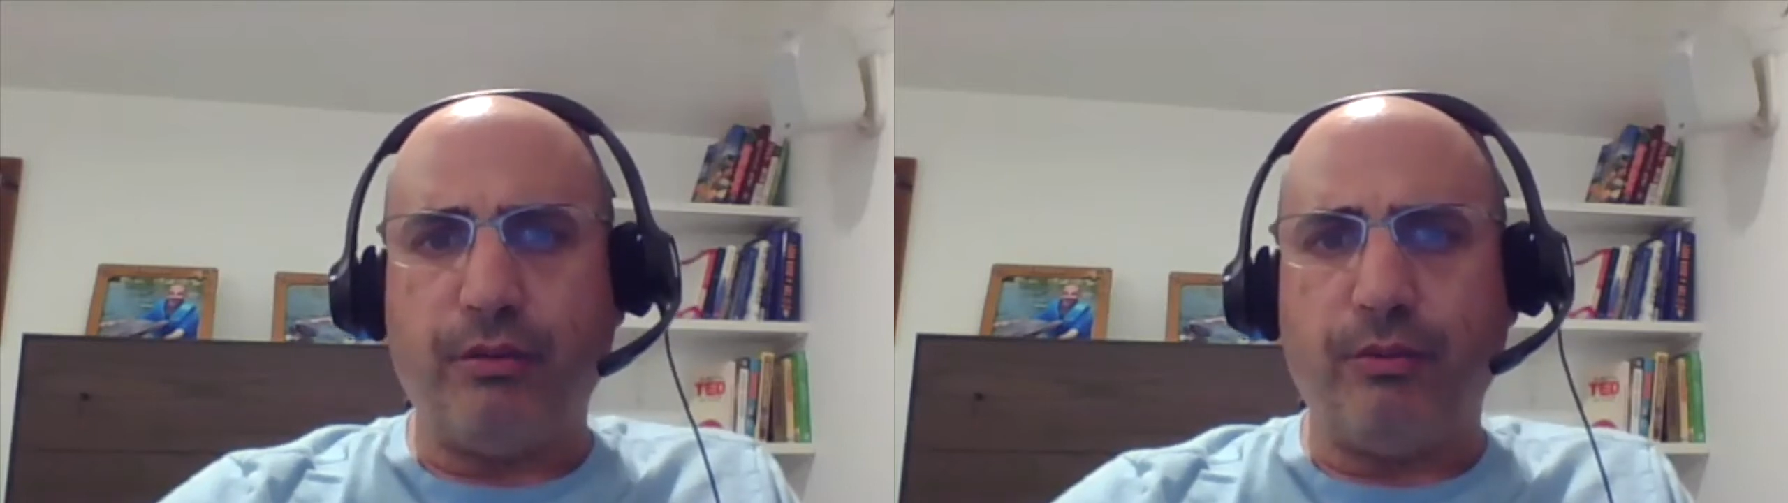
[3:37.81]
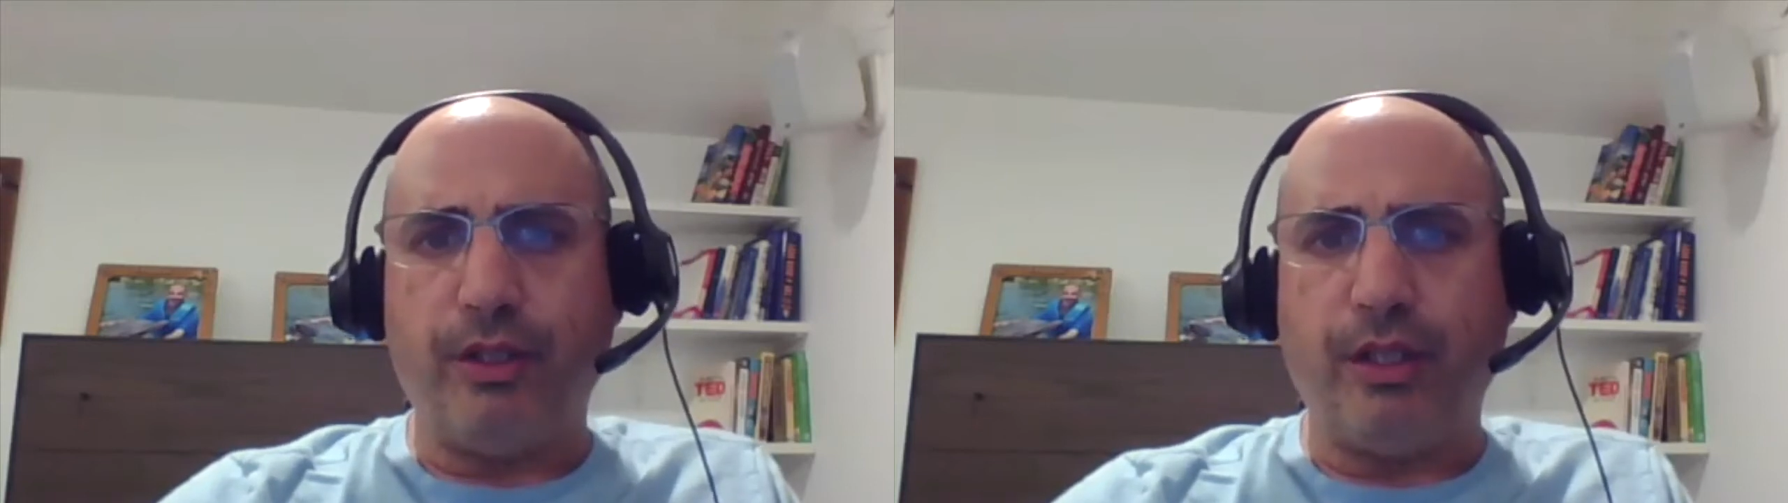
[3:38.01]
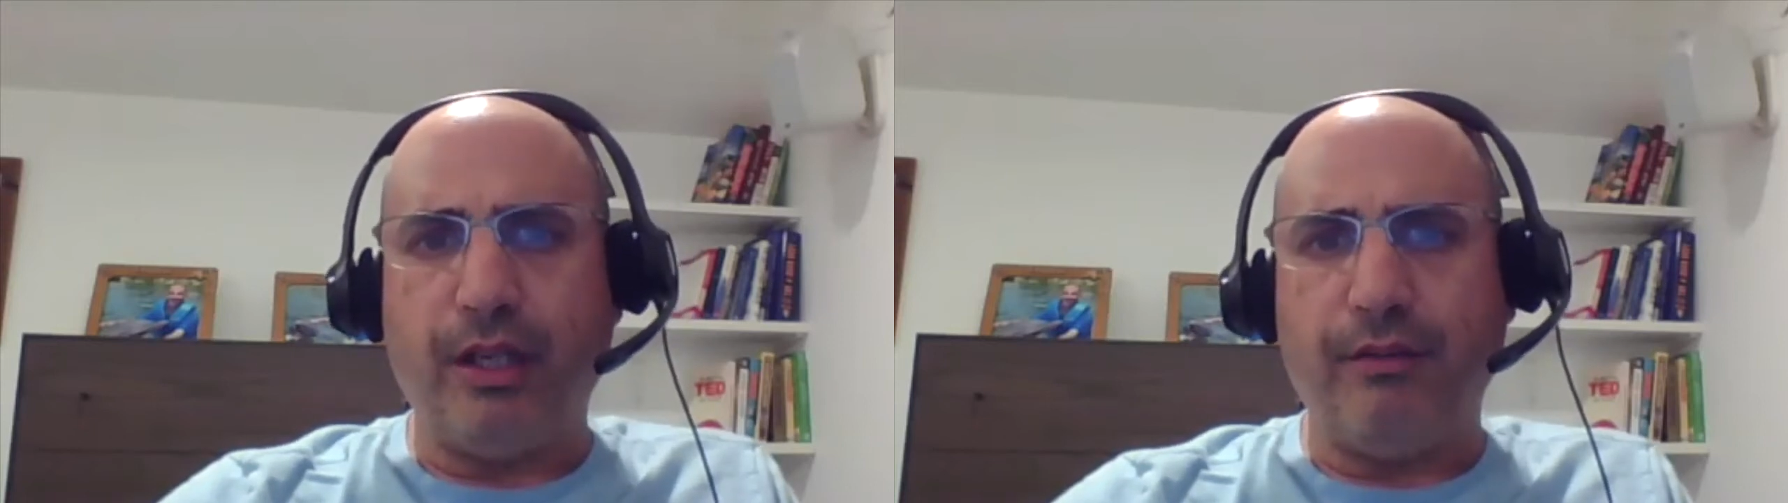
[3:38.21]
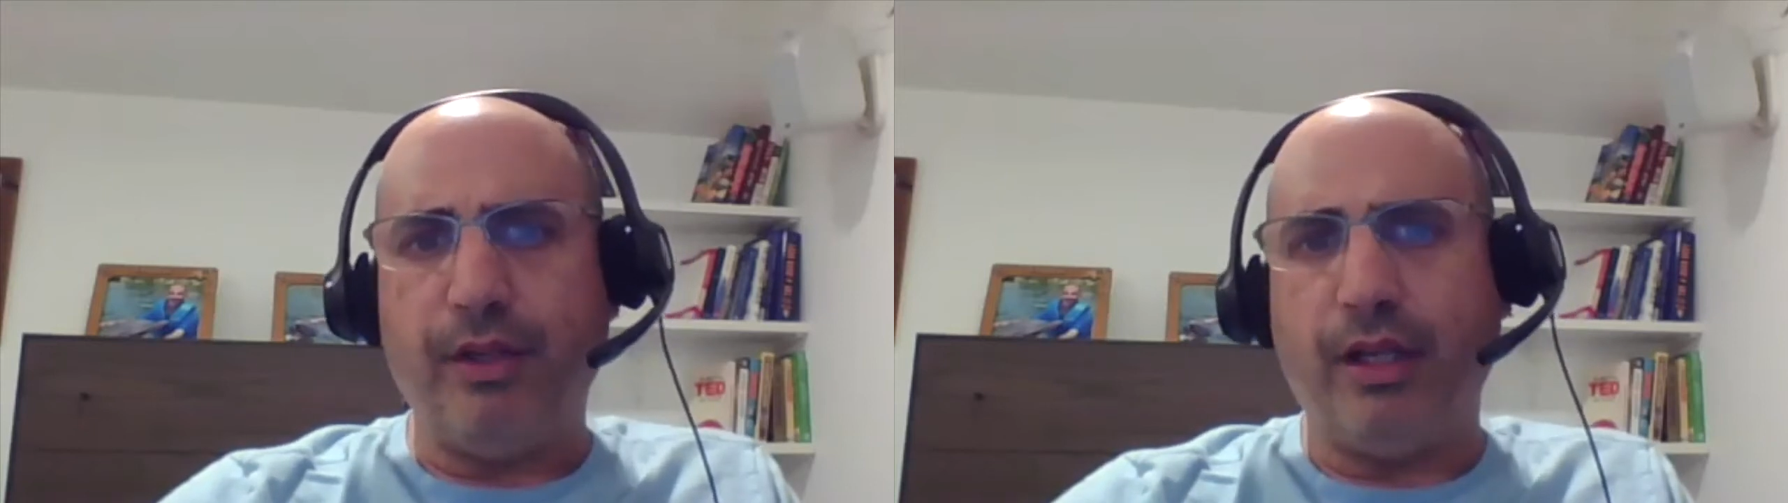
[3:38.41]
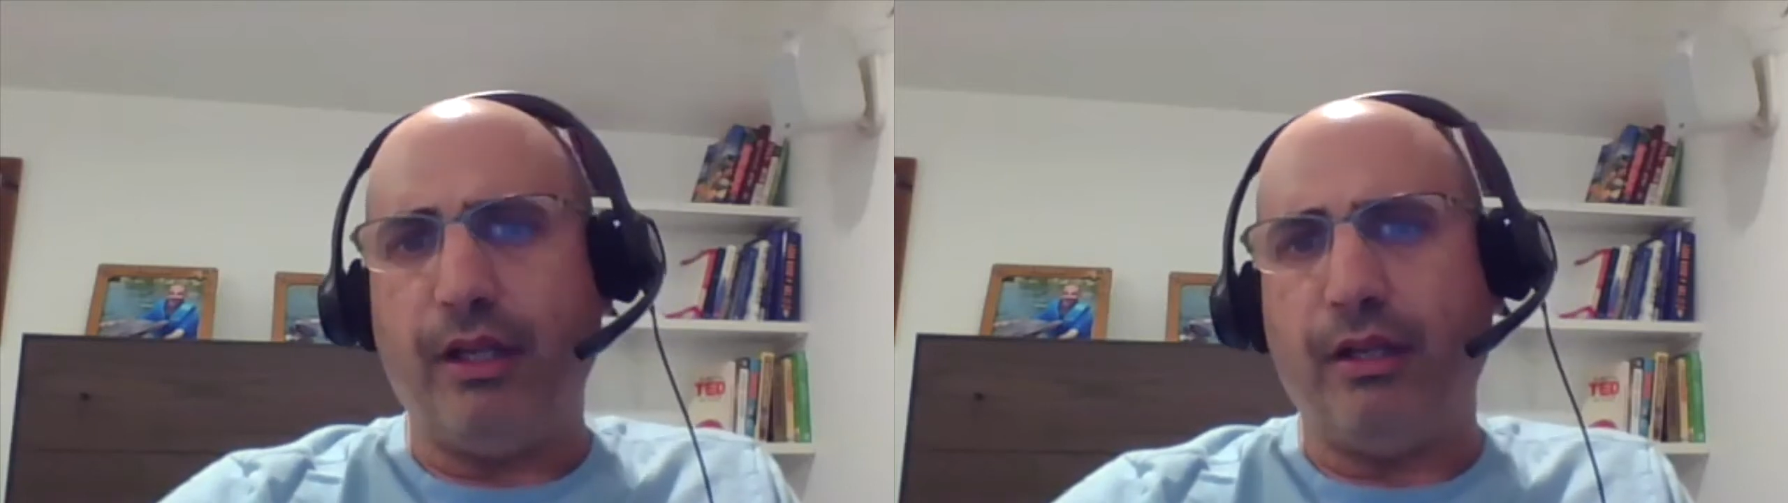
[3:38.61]
with them
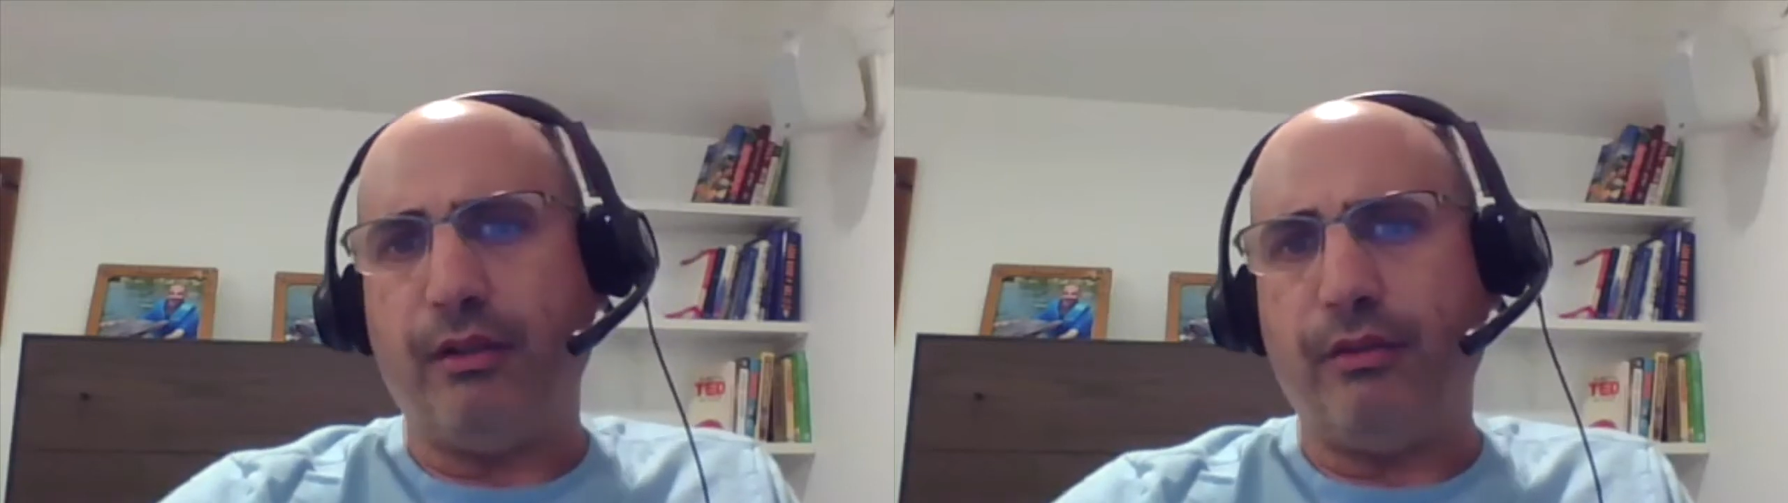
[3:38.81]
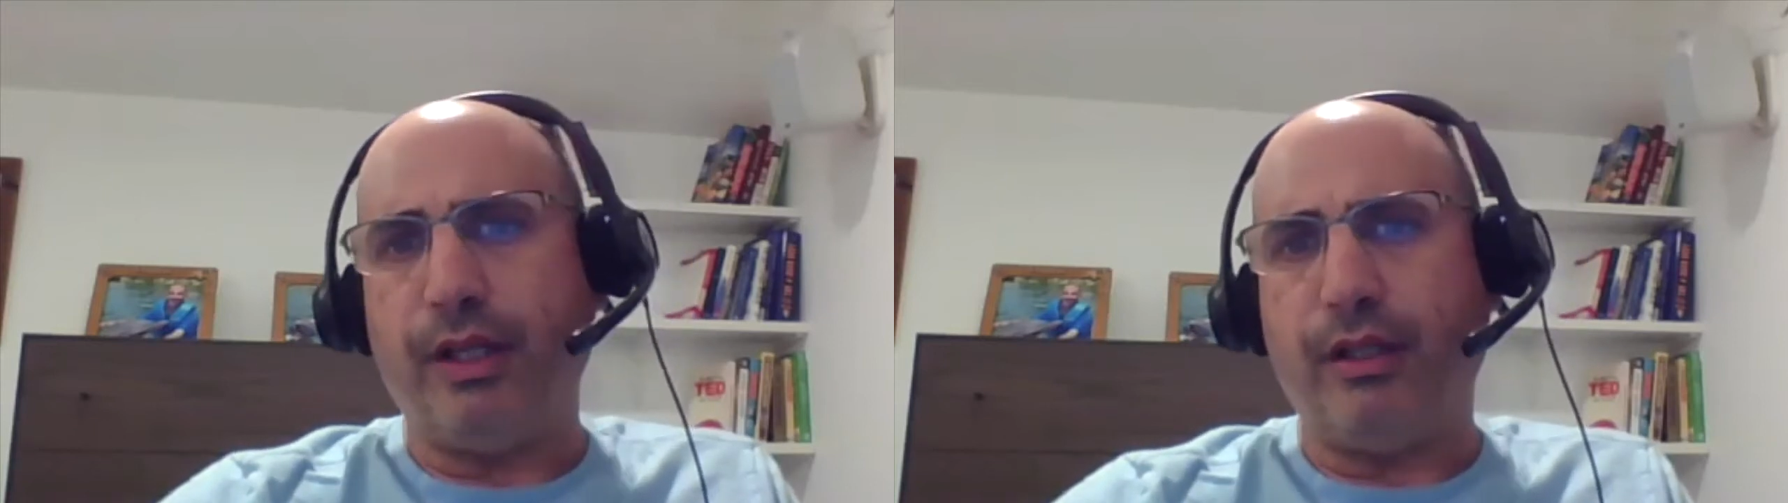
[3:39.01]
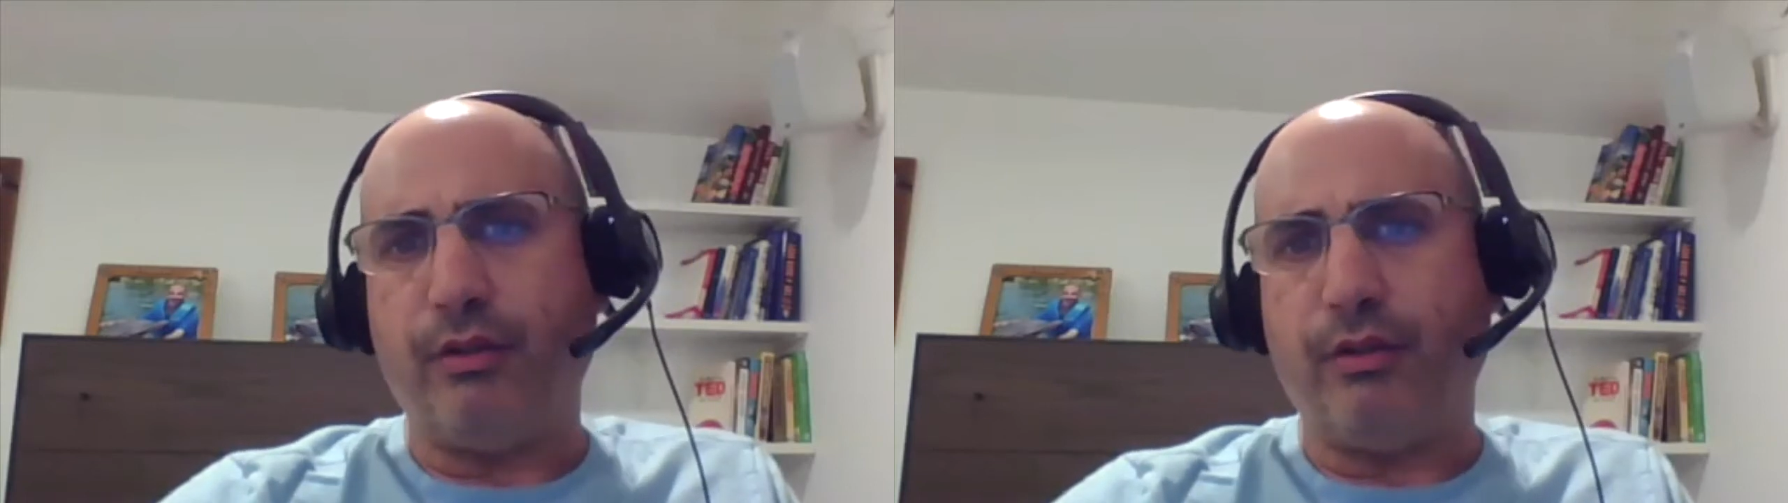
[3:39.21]
and create